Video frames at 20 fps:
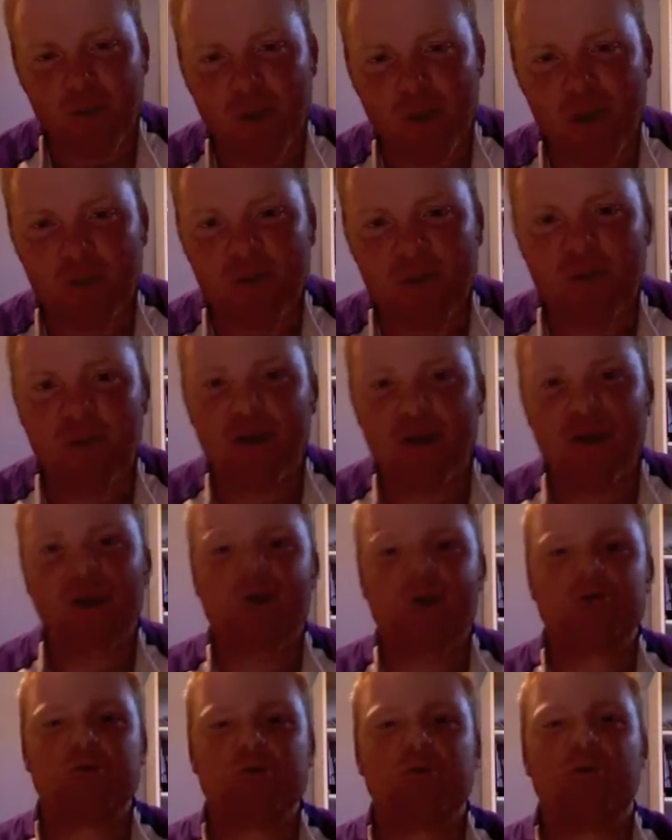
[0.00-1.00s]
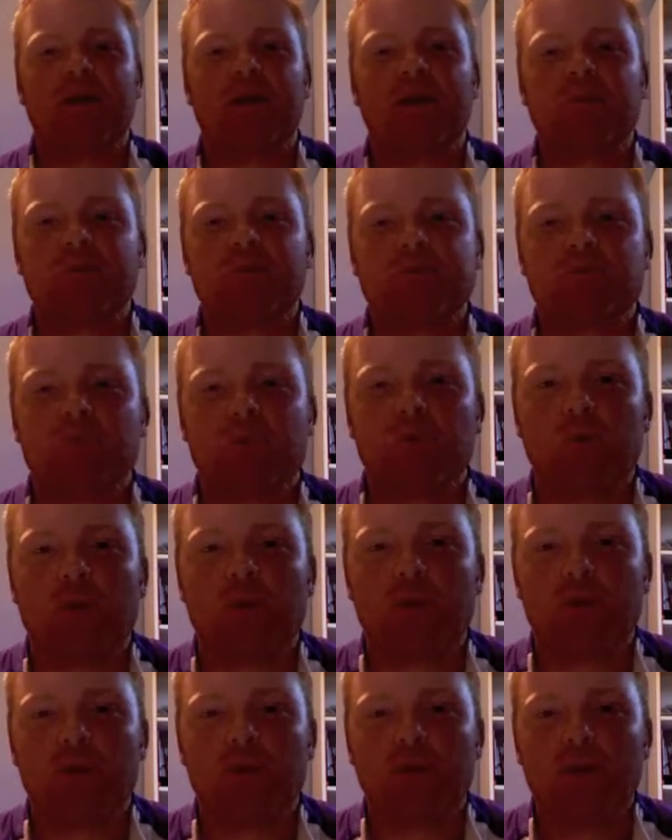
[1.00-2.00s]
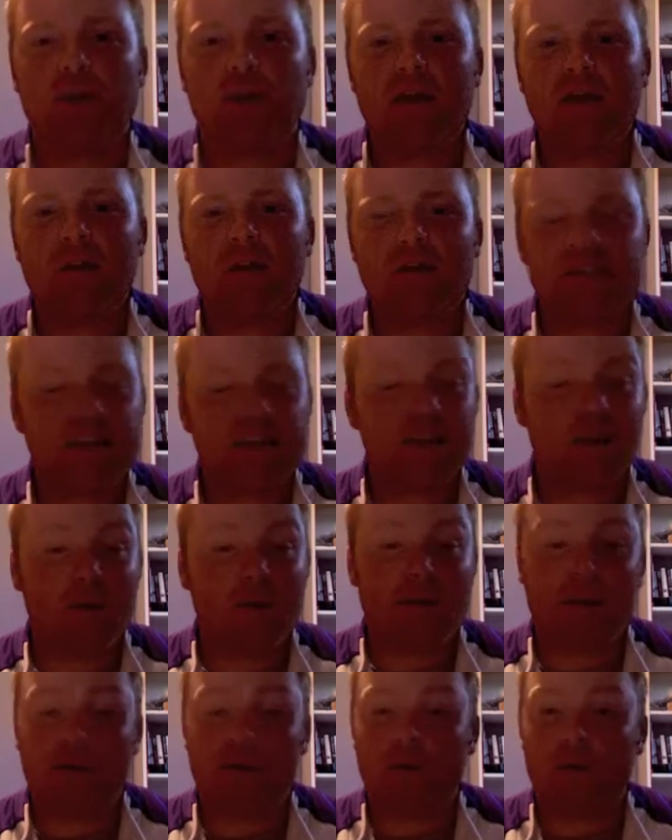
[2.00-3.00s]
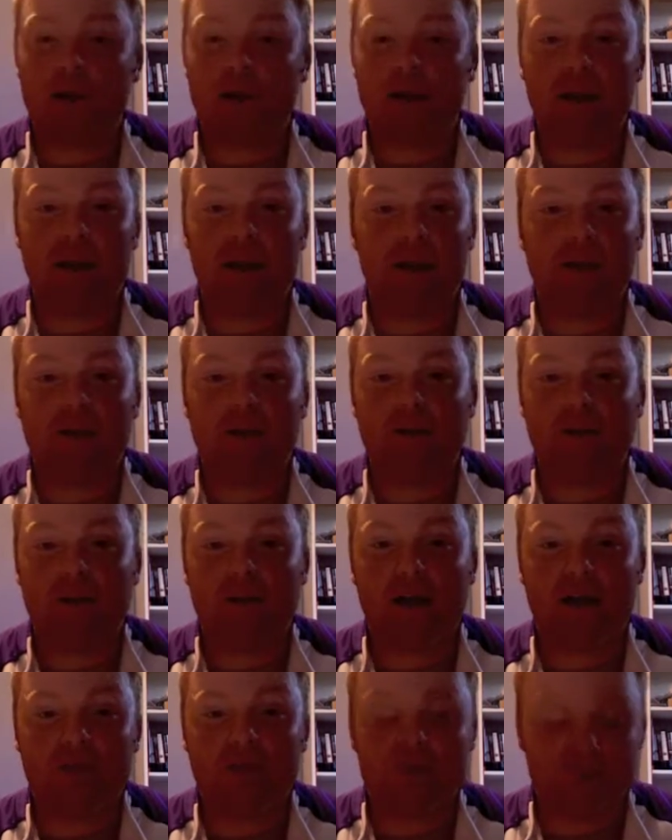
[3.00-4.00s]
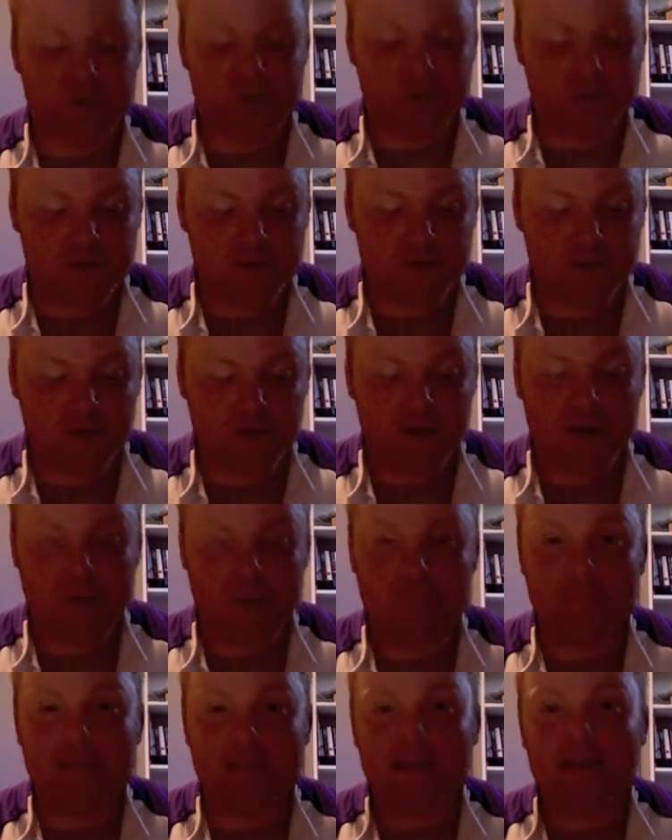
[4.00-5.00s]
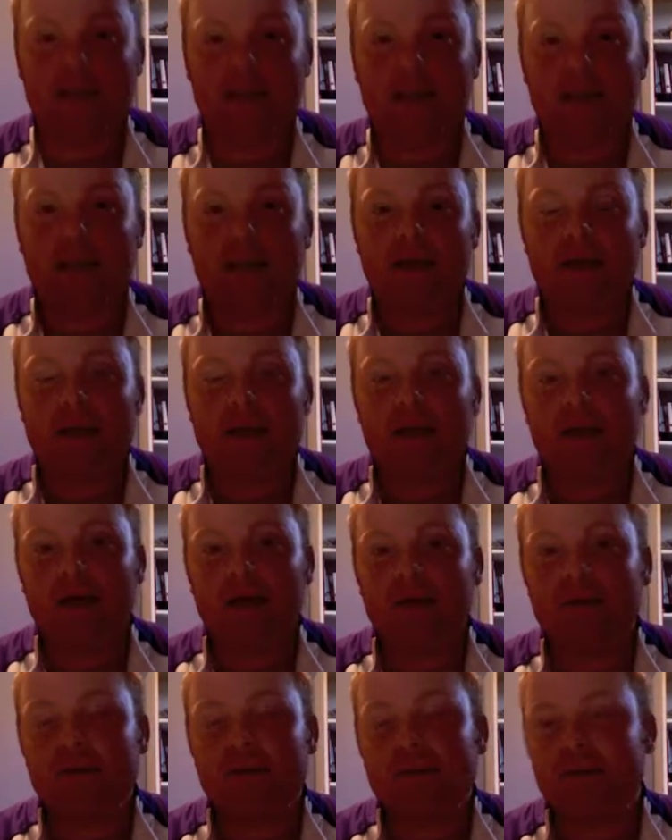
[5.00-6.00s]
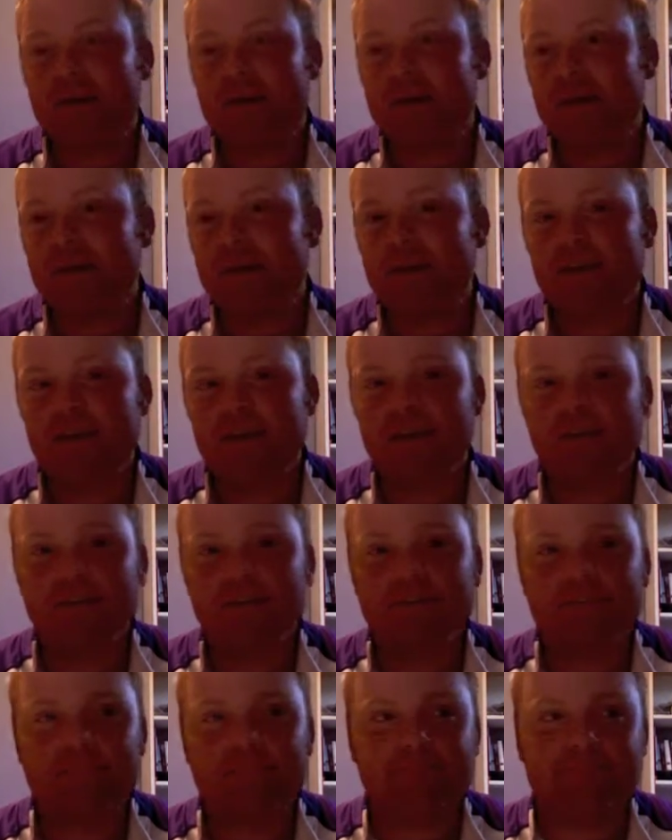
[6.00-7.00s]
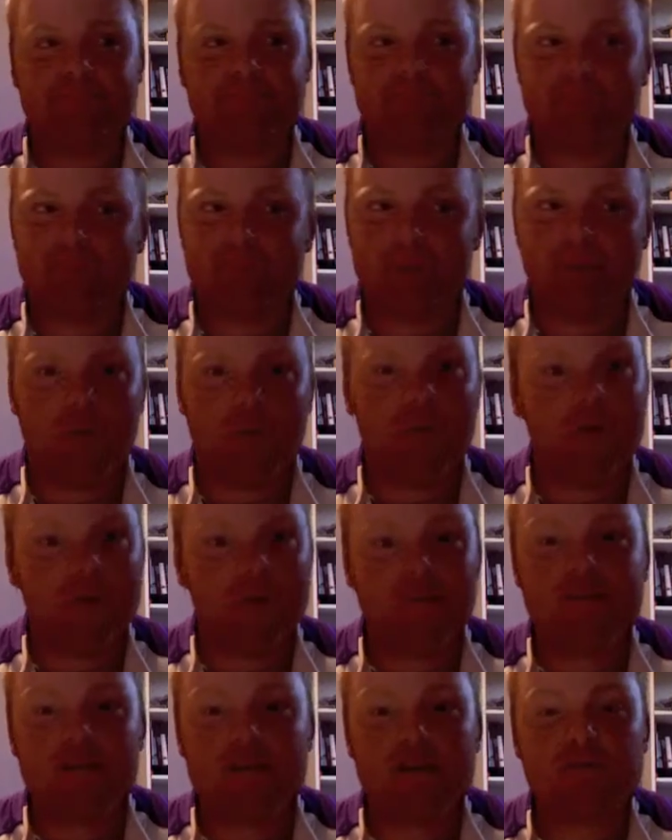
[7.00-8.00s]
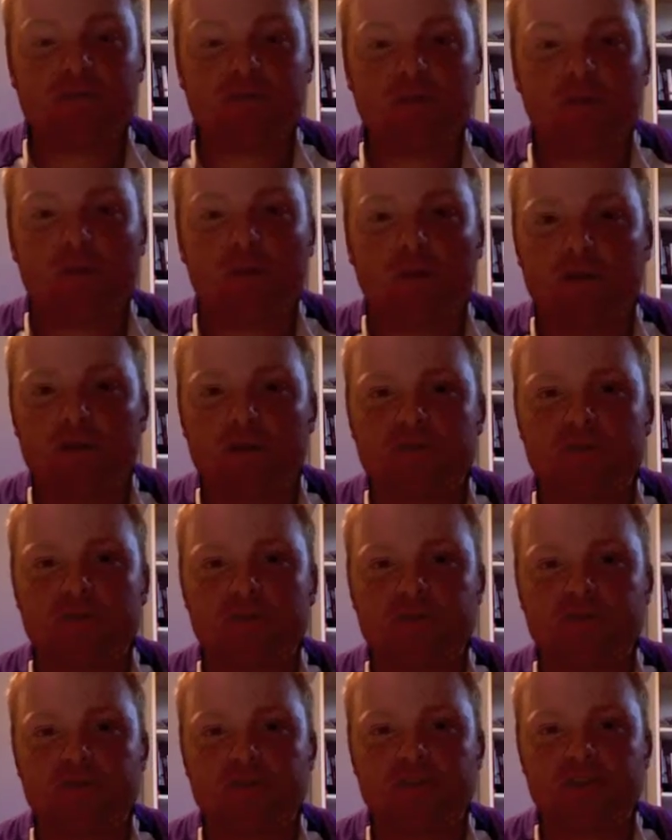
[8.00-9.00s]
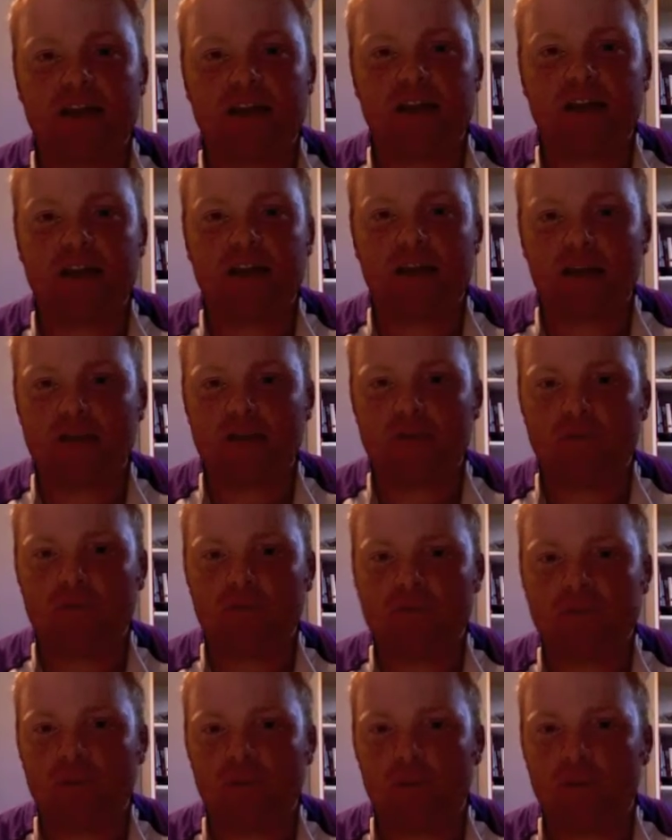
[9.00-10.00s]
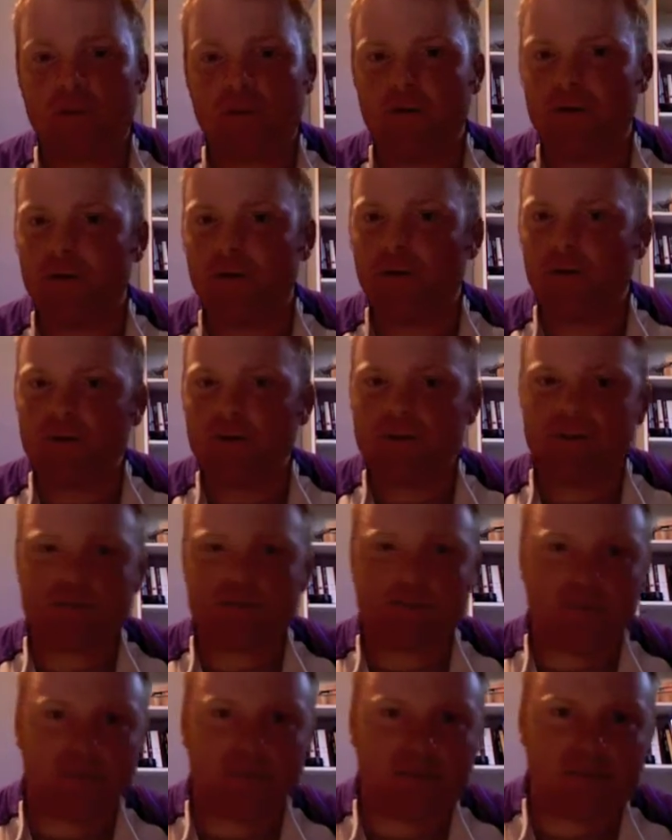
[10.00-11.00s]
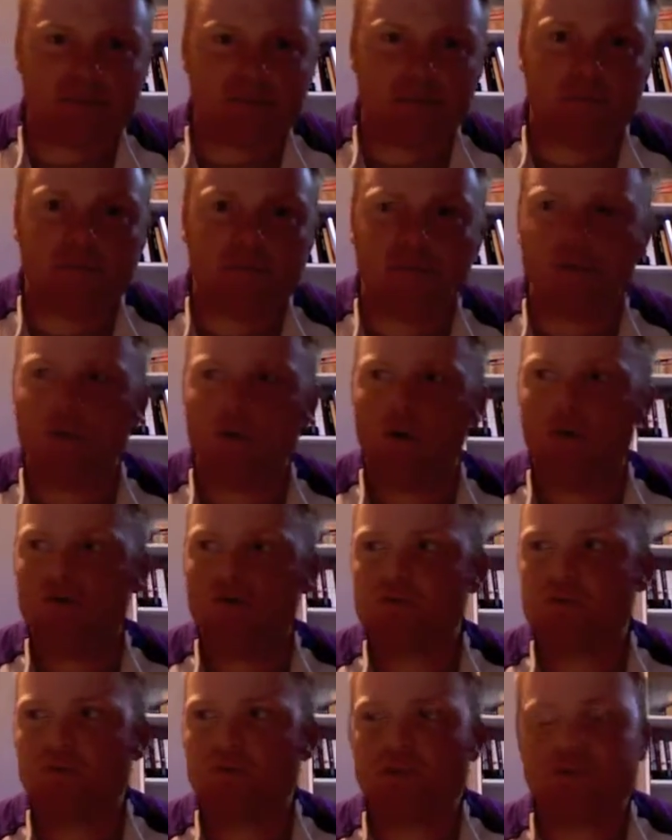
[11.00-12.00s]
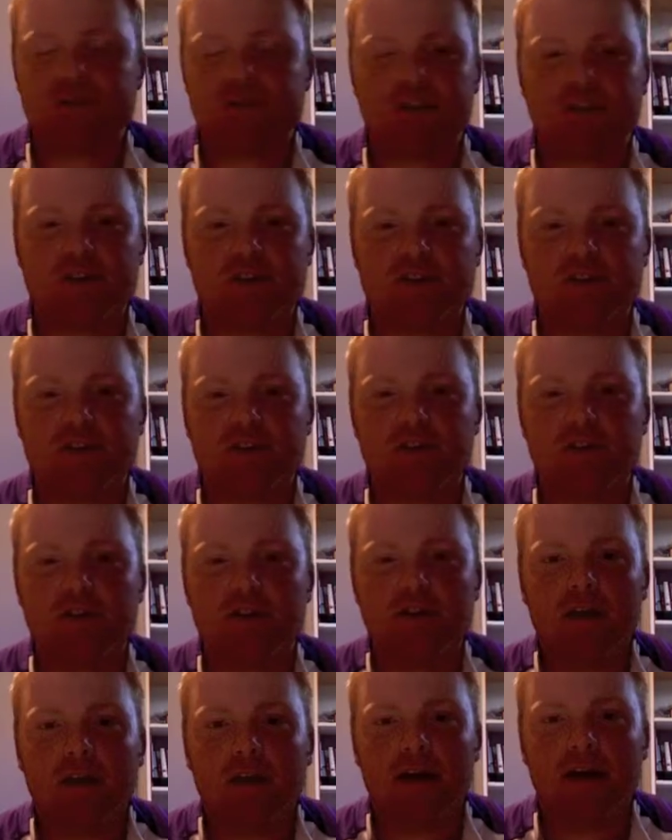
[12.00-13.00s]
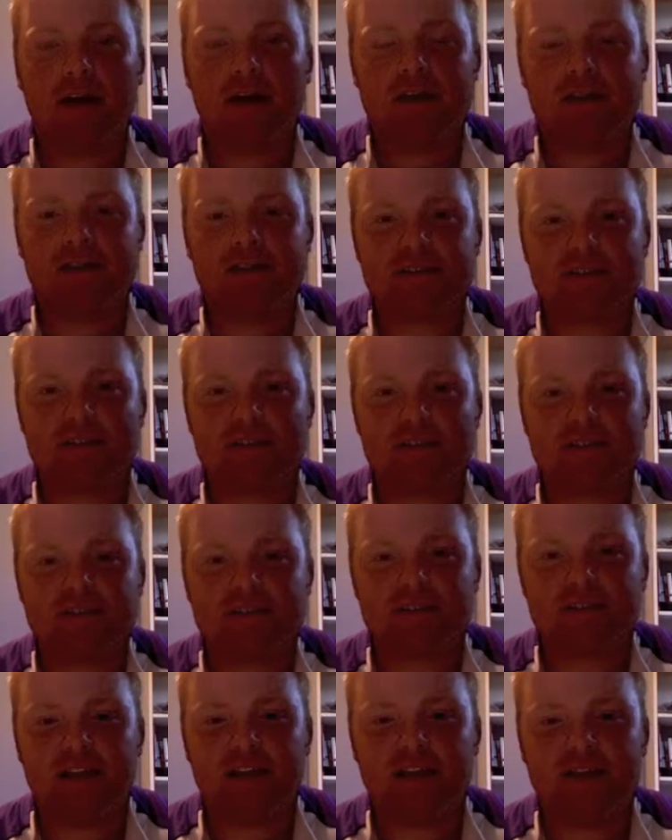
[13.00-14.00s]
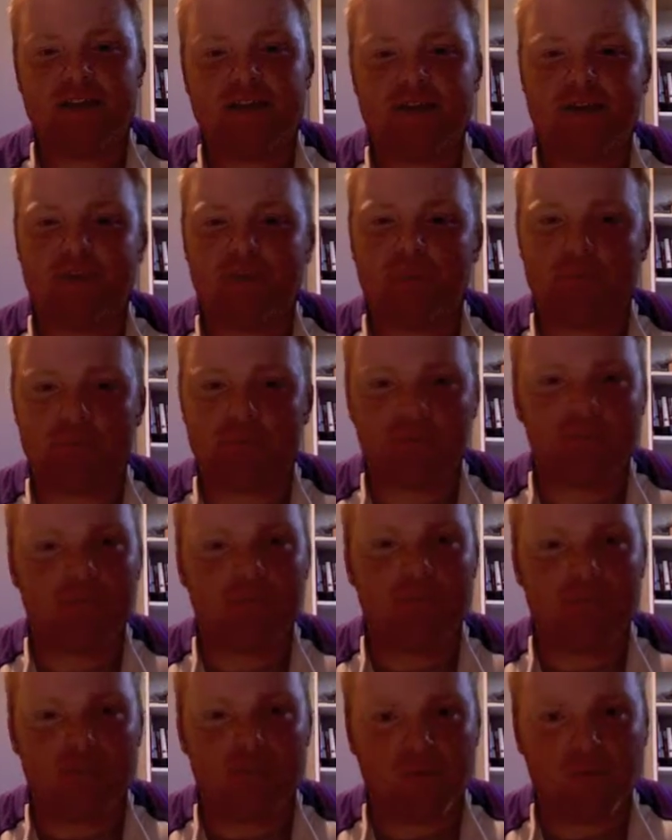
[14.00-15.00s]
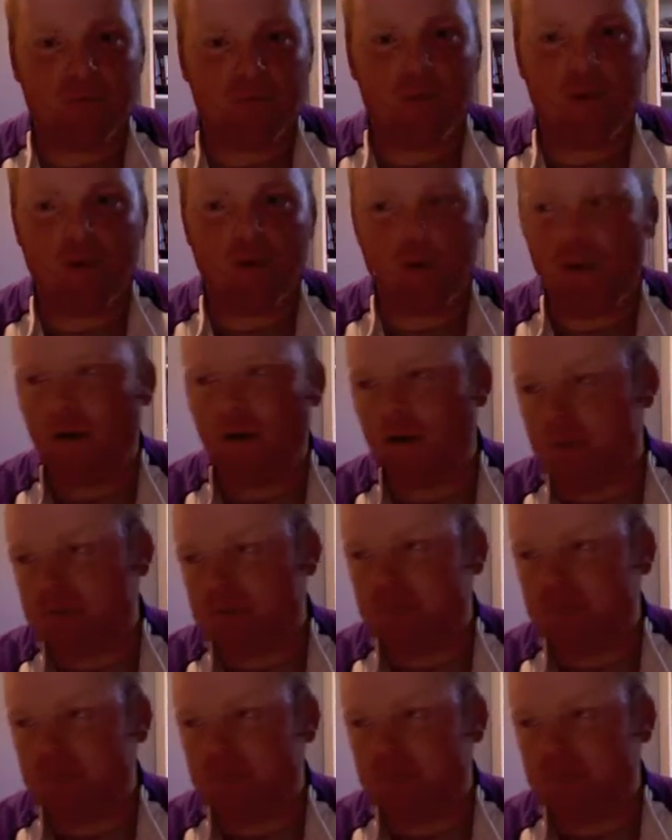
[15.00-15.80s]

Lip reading: rambling right now, so I'm going to end this real quick. But we sat down, we had a great half-hour conversation. This stuff's important. Instructional design, at first I wondered, is this really something that goes with education? As I started this class, he made me quite aware